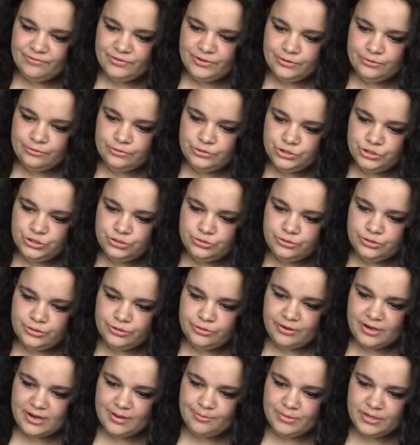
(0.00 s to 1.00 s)
Told you,
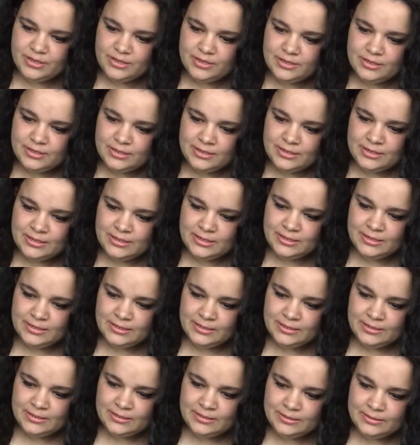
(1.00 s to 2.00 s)
crab.
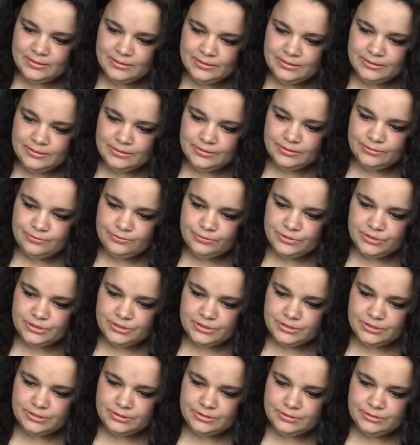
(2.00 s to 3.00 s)
Don't
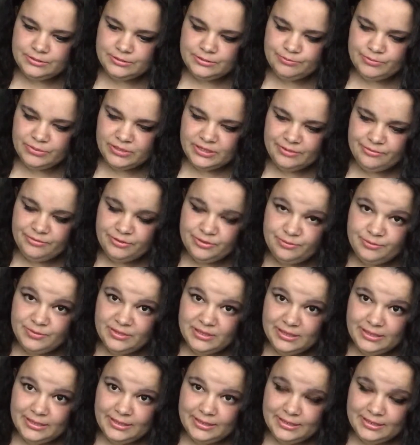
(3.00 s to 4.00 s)
play with
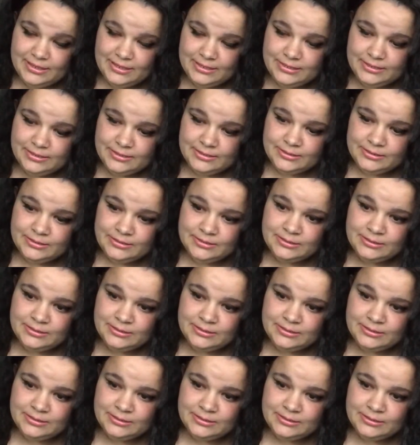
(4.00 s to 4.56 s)
me like that.